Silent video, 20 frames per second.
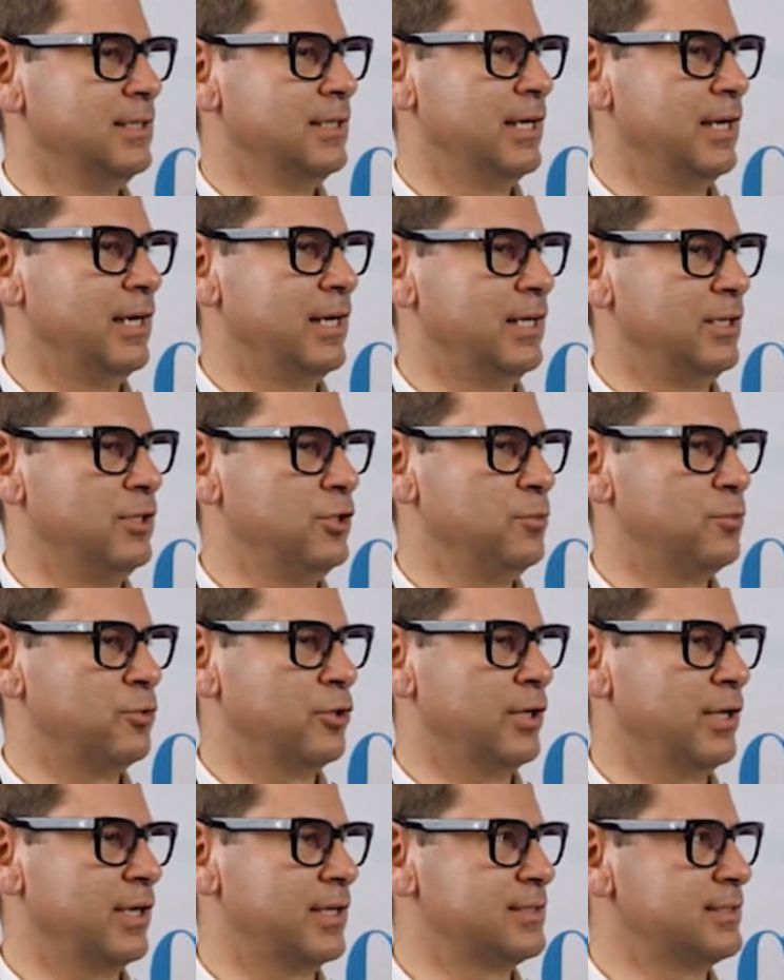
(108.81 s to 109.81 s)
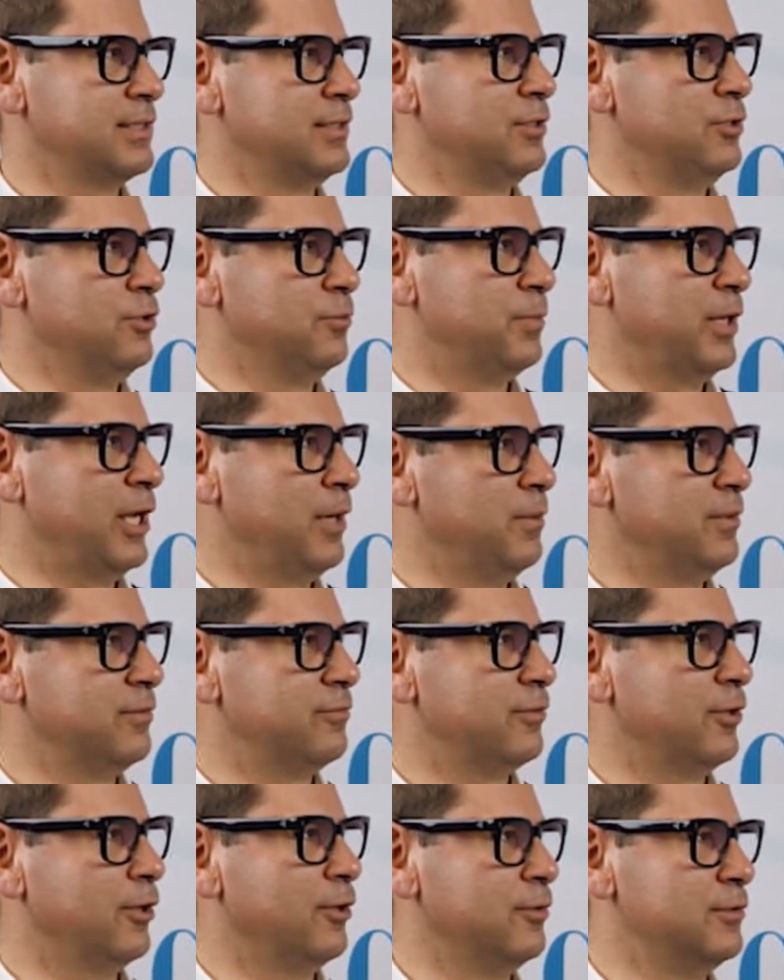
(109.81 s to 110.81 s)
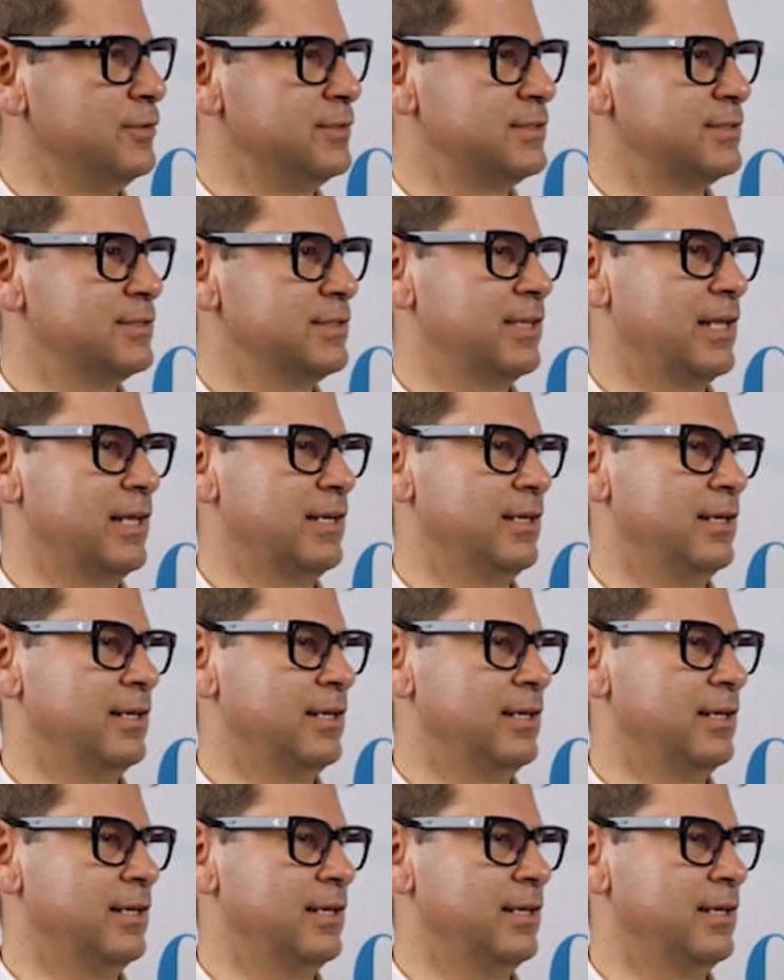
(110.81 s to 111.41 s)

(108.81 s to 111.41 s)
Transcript: uh, new products and new payment flows that